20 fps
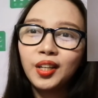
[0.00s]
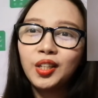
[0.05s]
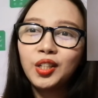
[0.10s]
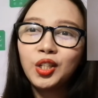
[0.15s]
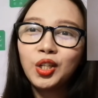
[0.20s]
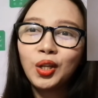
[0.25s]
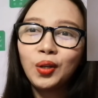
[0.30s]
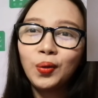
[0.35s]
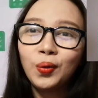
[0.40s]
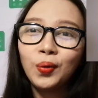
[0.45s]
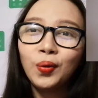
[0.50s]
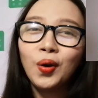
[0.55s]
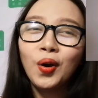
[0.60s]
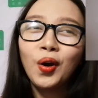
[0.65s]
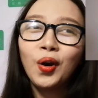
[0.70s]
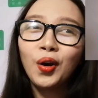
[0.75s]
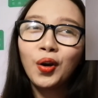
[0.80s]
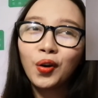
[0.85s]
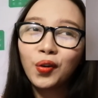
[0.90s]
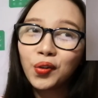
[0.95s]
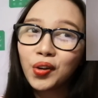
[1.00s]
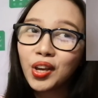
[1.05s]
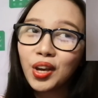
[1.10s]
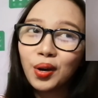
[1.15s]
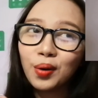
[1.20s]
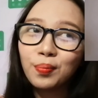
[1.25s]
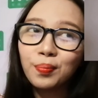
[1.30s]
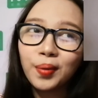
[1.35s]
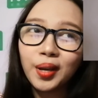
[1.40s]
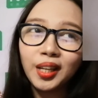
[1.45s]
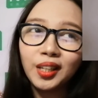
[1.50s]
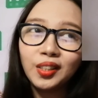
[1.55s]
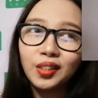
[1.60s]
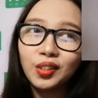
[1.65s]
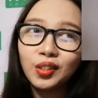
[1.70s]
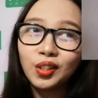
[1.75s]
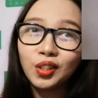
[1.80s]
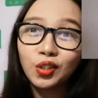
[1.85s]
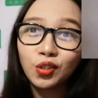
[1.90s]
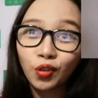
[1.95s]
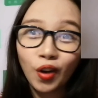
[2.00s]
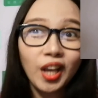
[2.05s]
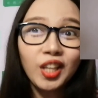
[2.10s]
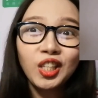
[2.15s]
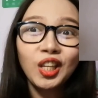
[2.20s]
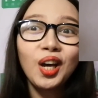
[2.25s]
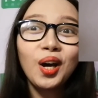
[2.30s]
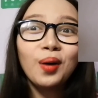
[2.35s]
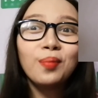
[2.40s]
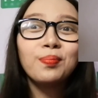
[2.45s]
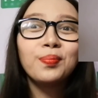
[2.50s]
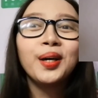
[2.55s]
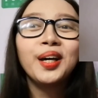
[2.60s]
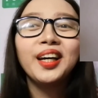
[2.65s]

to hurry up and dress up.